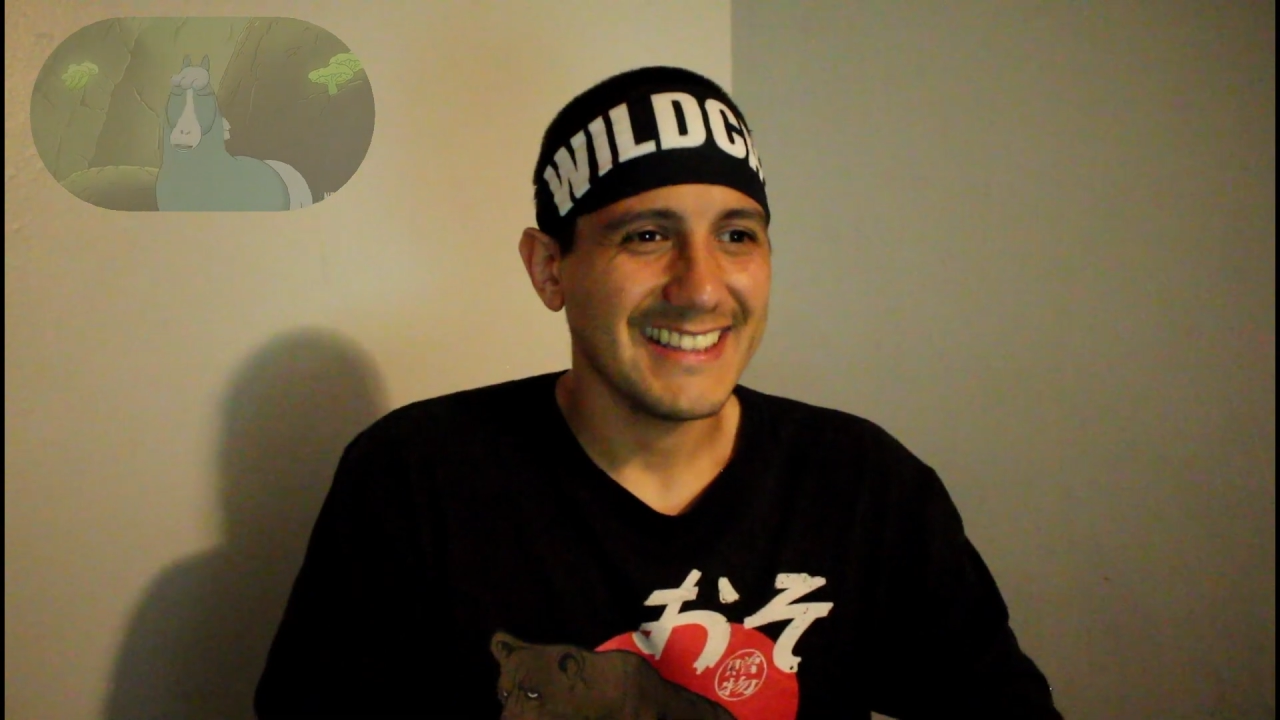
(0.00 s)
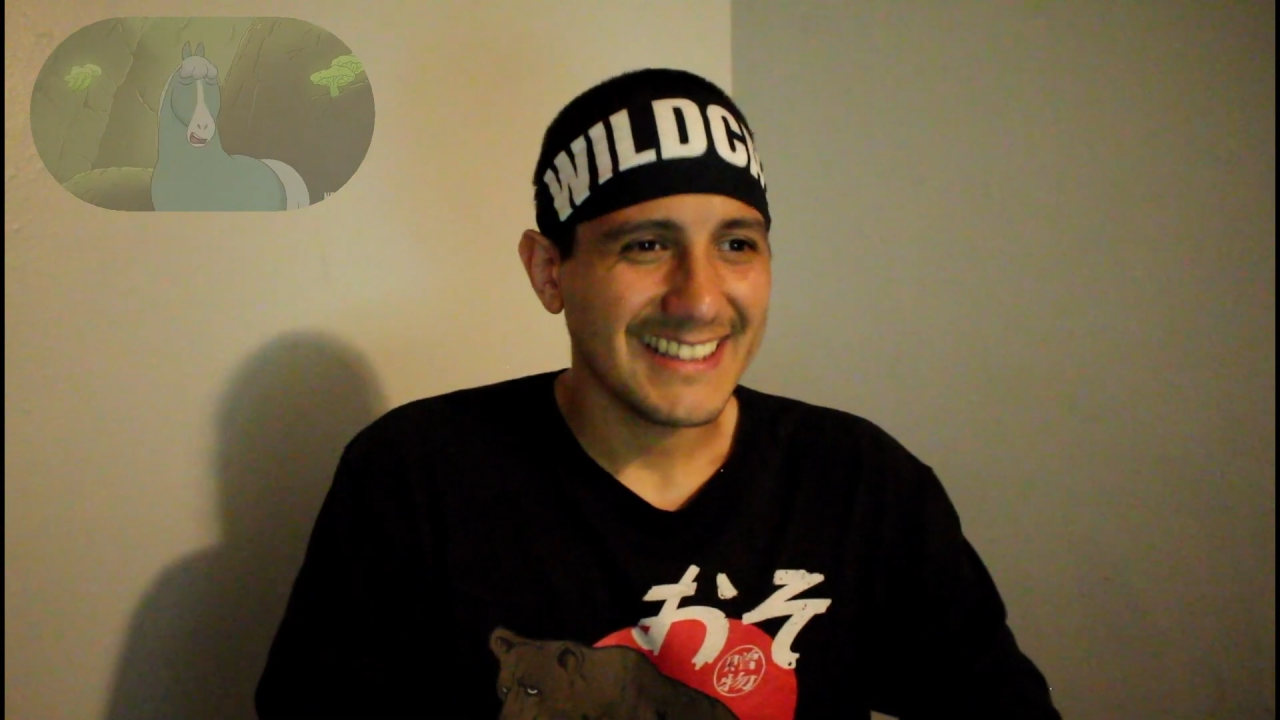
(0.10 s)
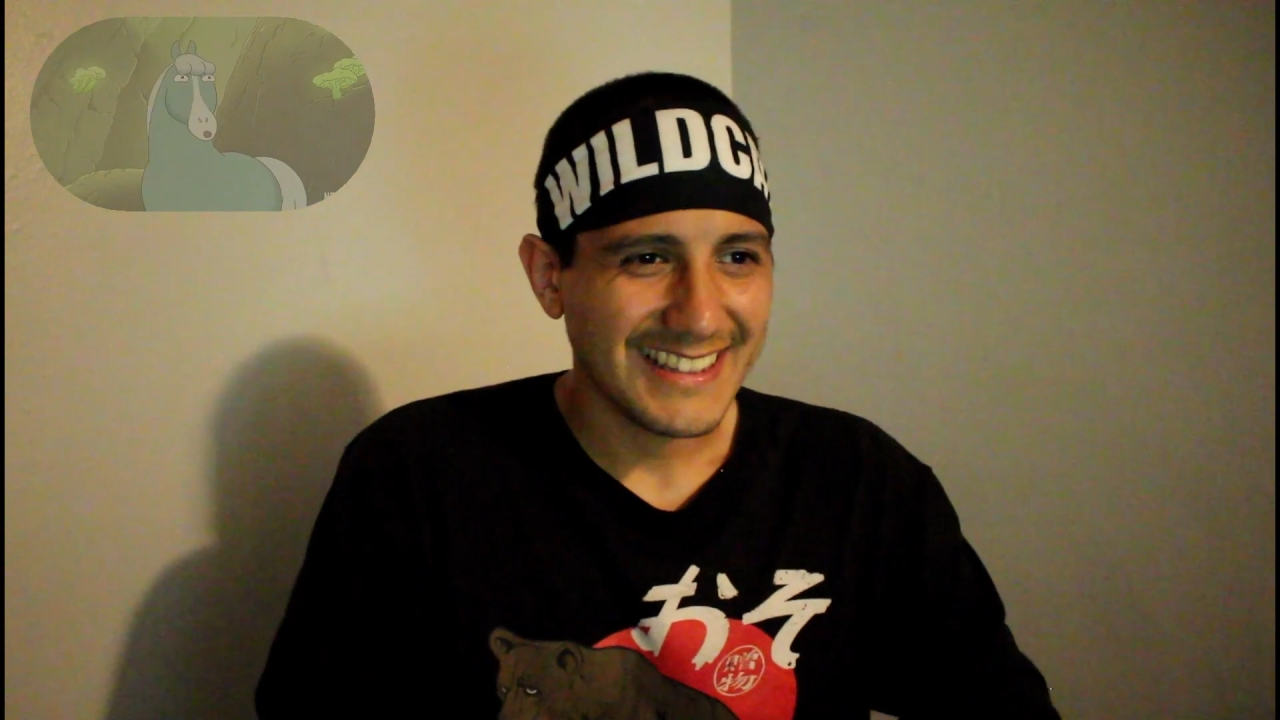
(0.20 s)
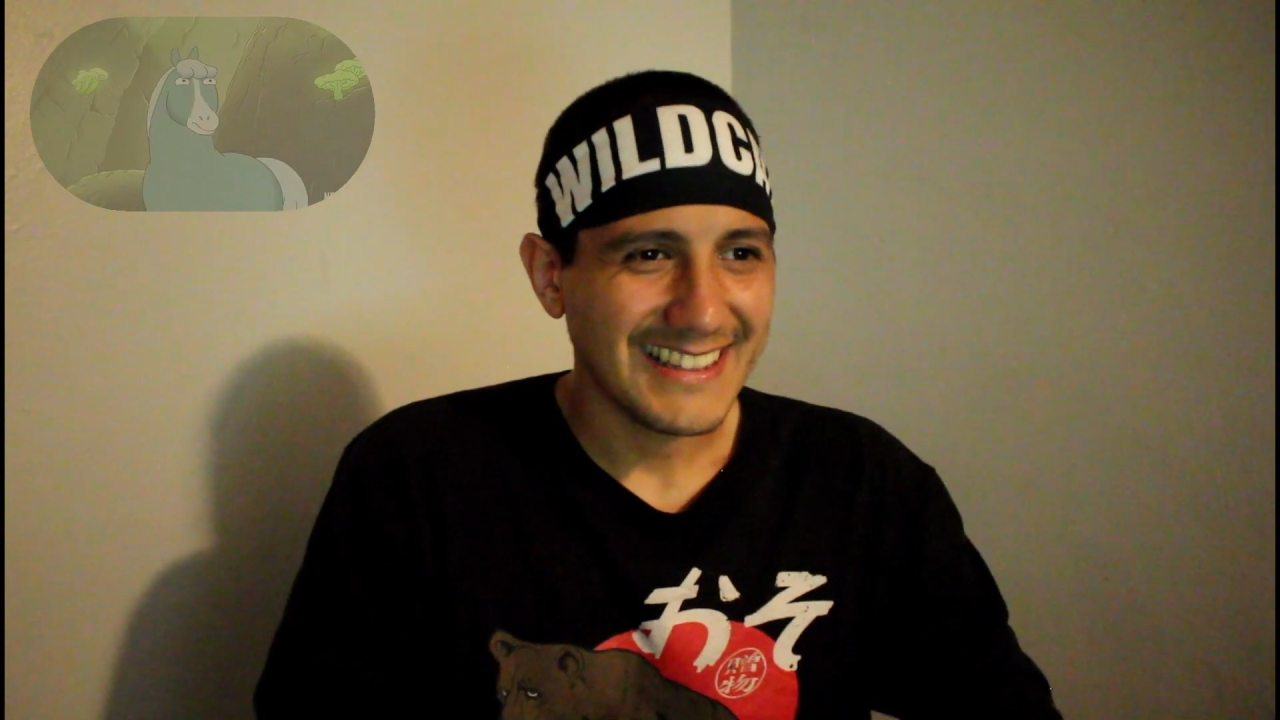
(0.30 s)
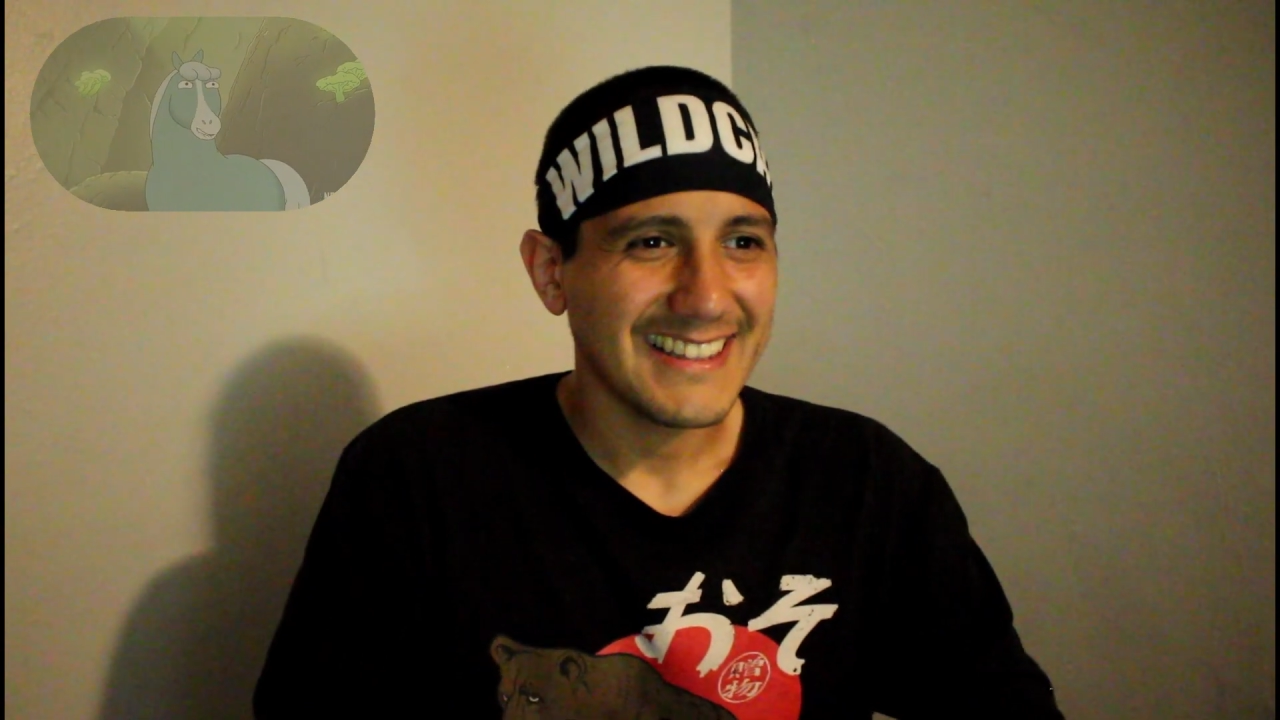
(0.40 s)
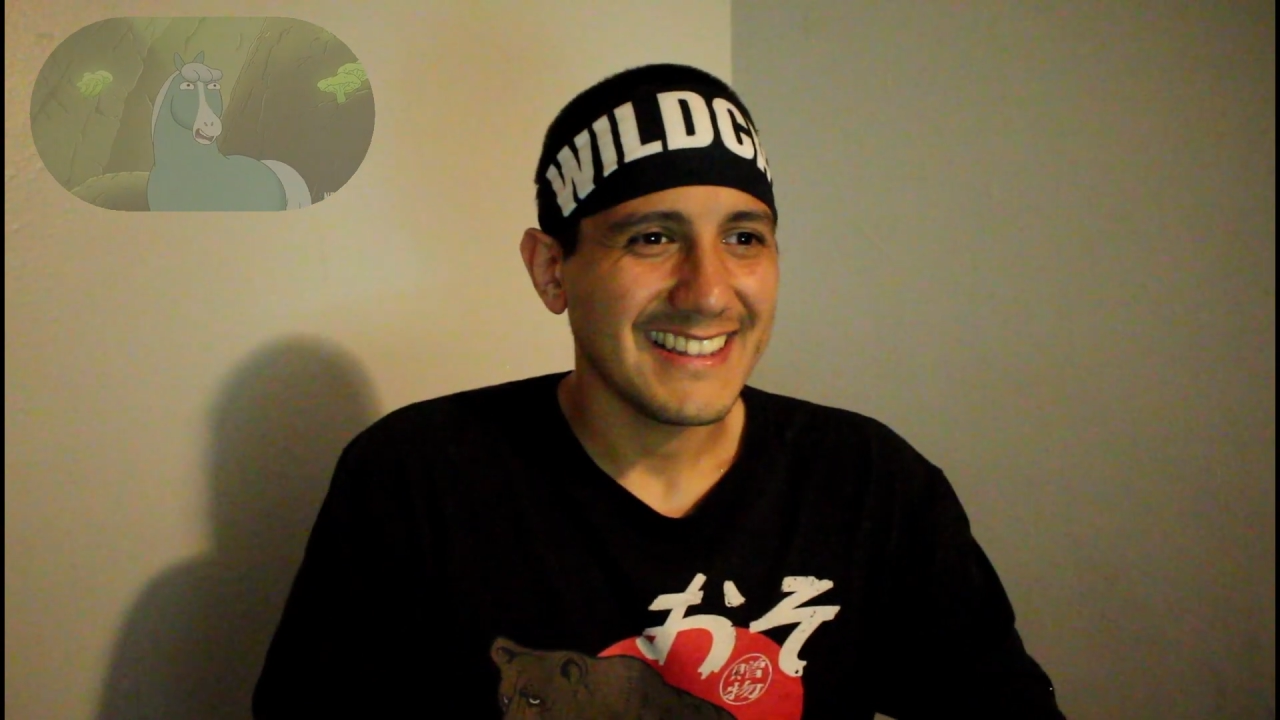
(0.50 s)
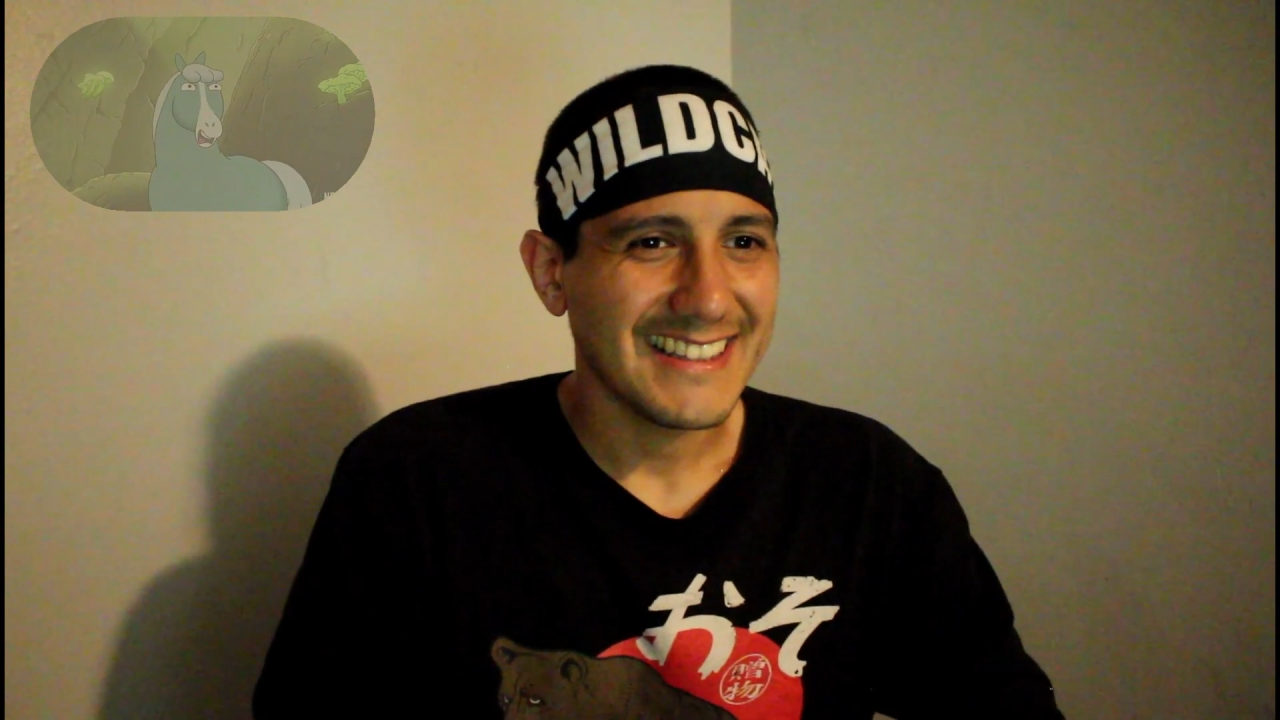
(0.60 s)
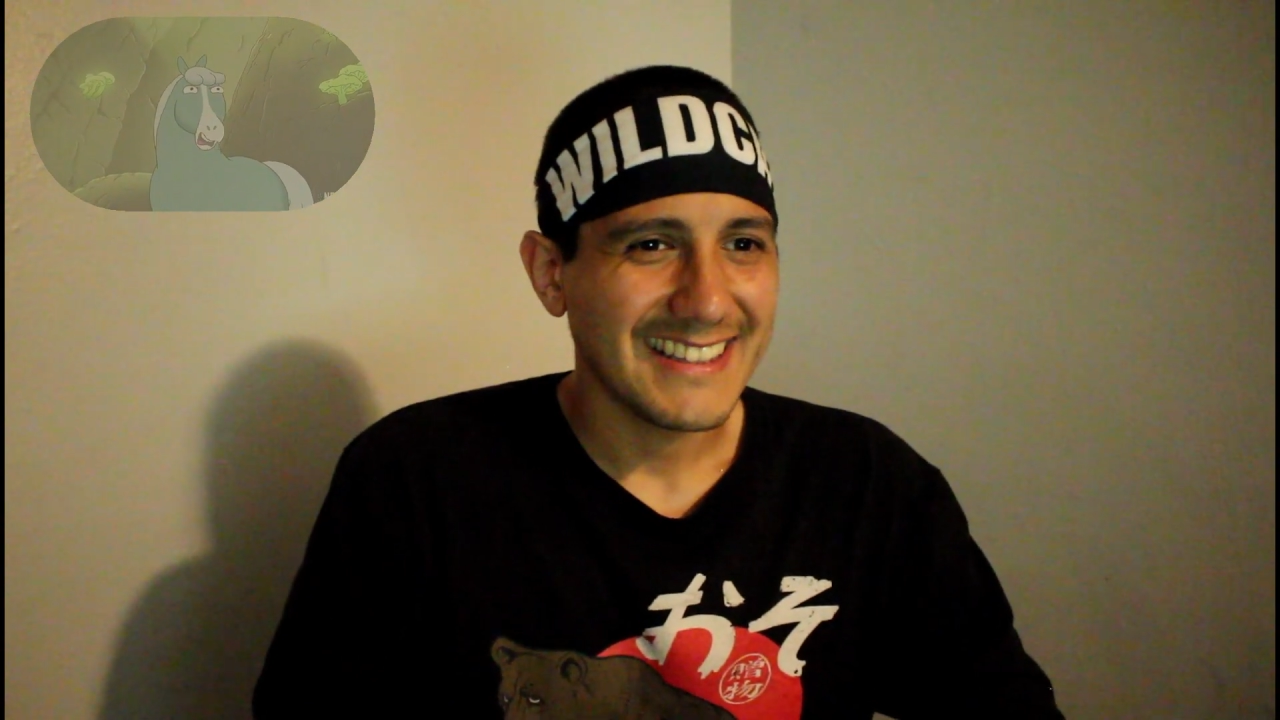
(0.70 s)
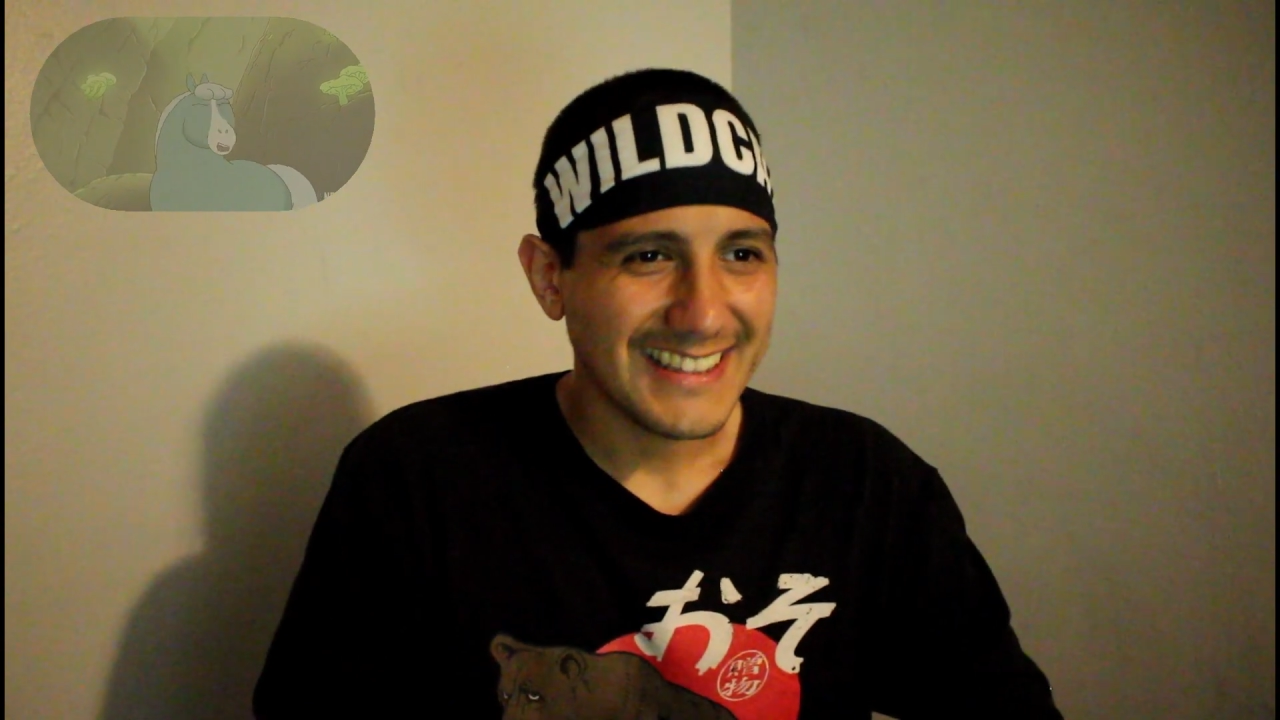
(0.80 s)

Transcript: to hopefully